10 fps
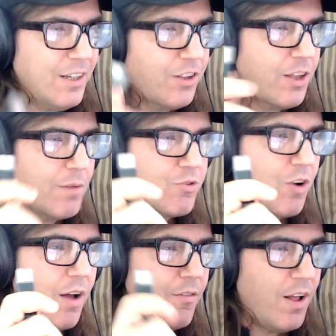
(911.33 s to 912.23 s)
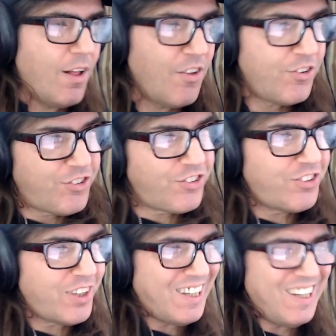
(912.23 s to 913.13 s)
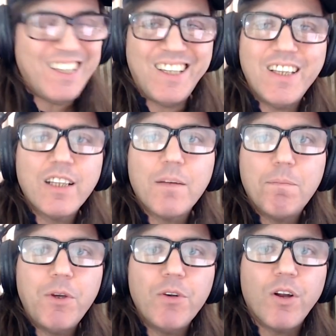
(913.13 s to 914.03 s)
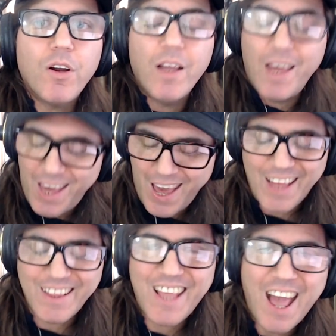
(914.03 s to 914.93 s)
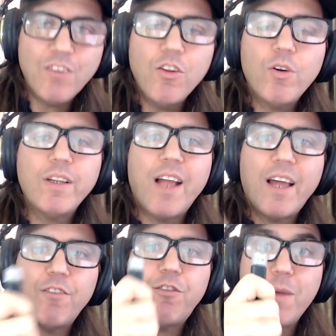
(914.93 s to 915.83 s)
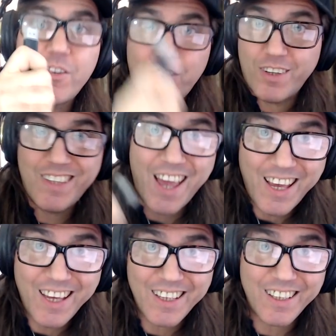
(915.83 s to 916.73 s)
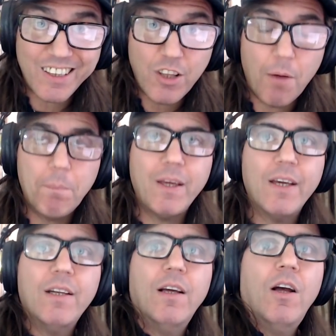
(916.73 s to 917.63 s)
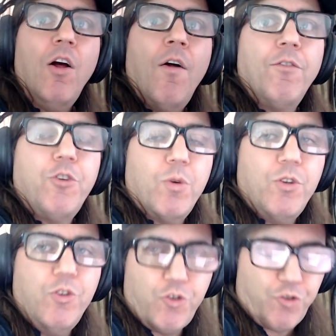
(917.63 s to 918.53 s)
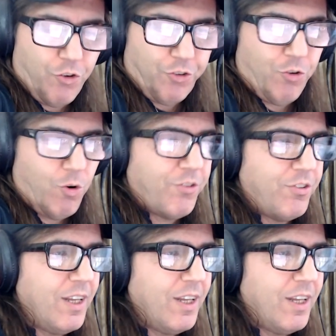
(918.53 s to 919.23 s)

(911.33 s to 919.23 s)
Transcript: a thumb drive, sticking it in the computer, and downloading that information and taking it and dumping it to a neutral source in